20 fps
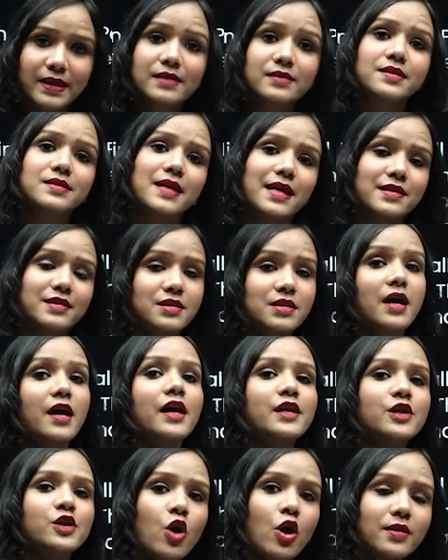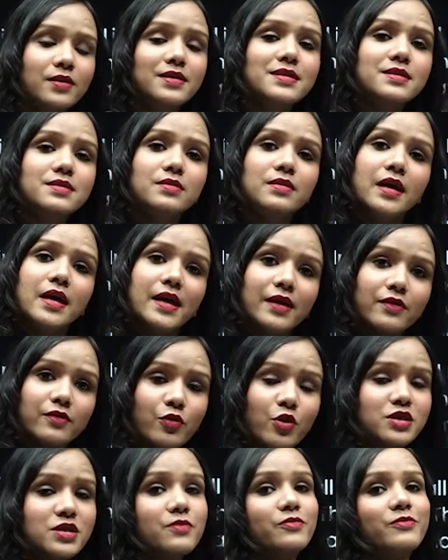This has taught, this
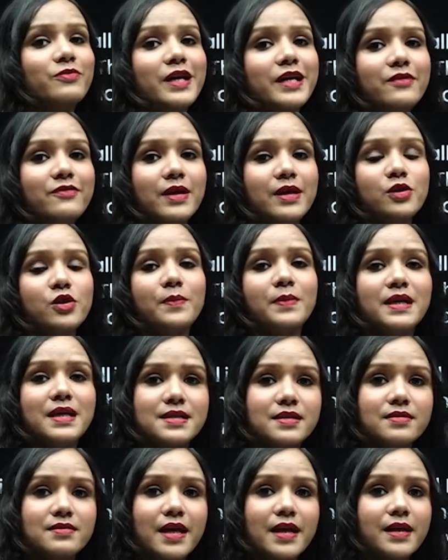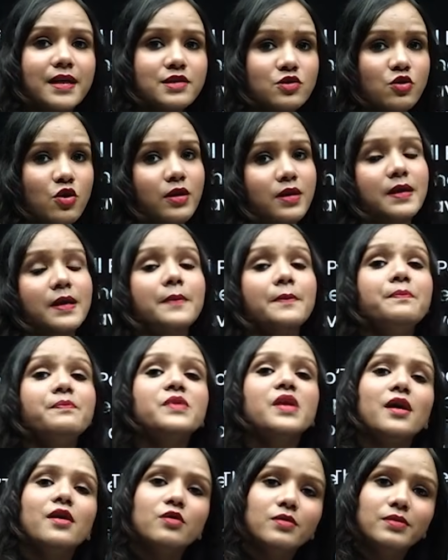was a very valuable lesson that has taught him
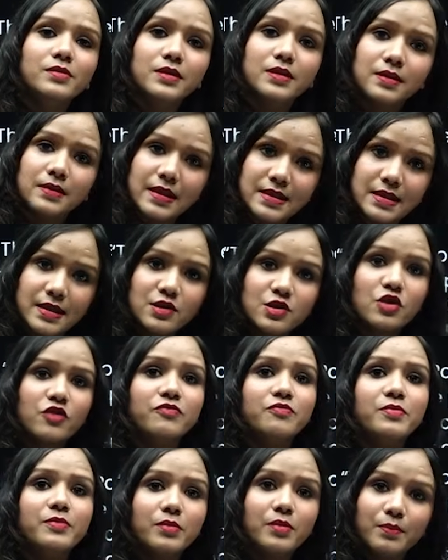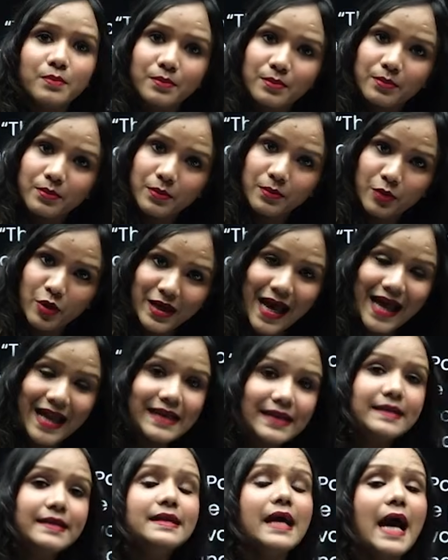the lessons of
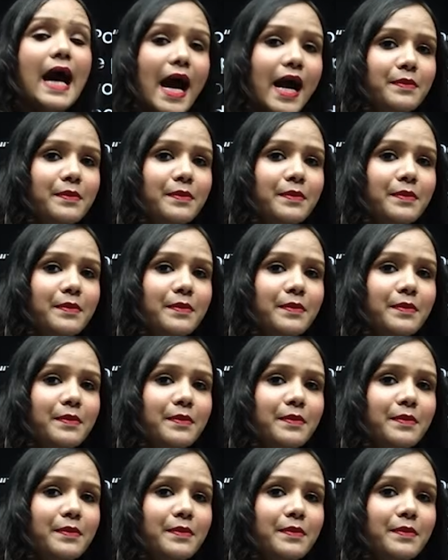morality and